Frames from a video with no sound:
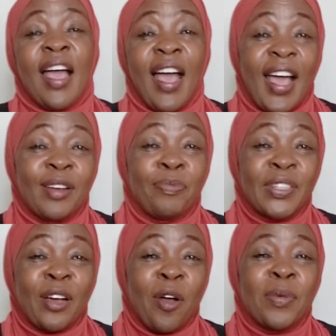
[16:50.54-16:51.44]
And put
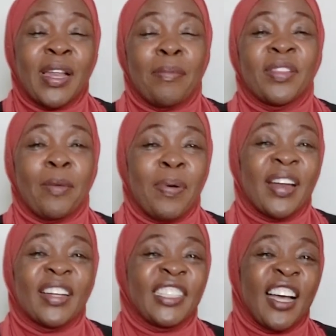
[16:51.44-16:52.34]
a comment about the
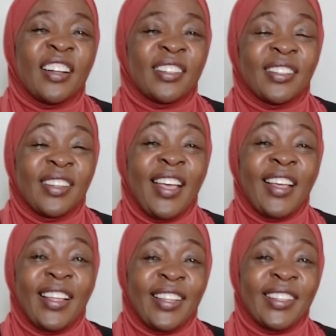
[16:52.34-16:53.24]
parent-child. Are
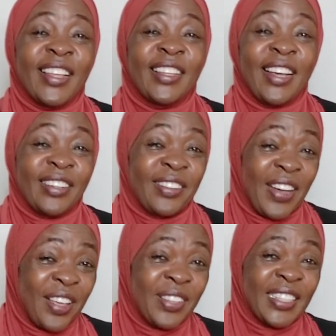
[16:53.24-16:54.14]

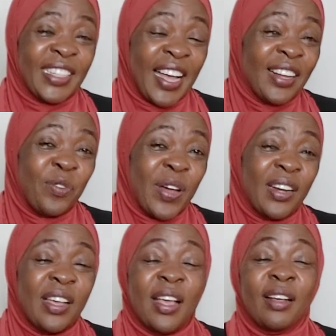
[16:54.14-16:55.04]
you the child one,
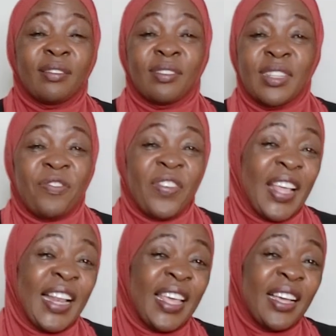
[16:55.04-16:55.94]
the
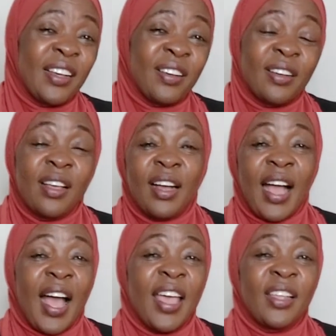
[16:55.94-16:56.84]
feeling
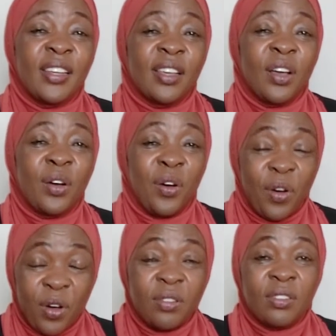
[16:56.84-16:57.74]
kind,
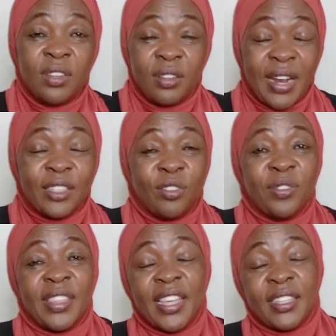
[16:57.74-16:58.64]
or we like to do
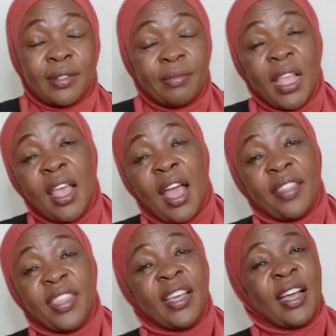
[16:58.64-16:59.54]
things? I
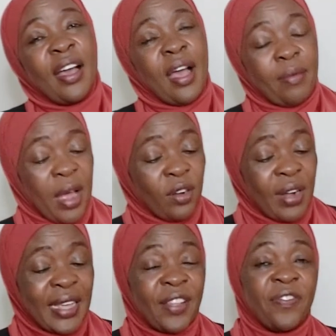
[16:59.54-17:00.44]
think I don't
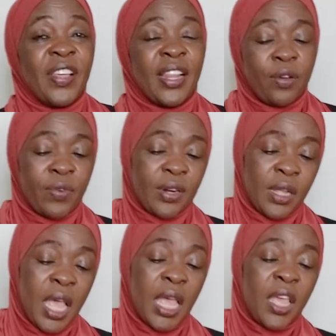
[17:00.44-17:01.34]
like the feeling one.
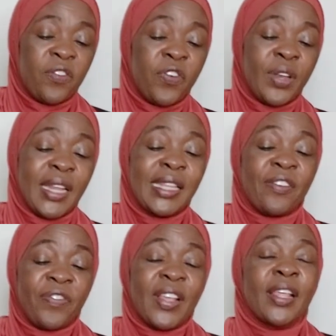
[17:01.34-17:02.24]
If we did the
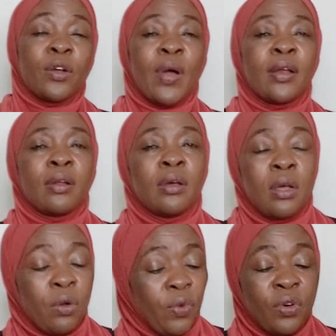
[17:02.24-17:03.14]
feeling one,
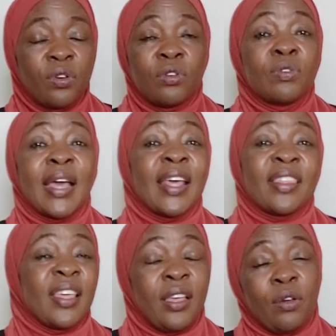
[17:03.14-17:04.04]
we wouldn't do
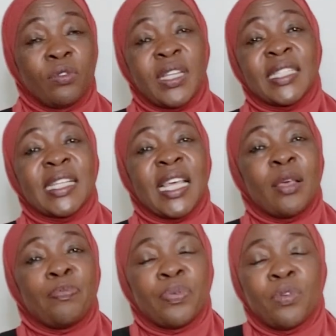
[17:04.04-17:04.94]
anything. We'll just sleep.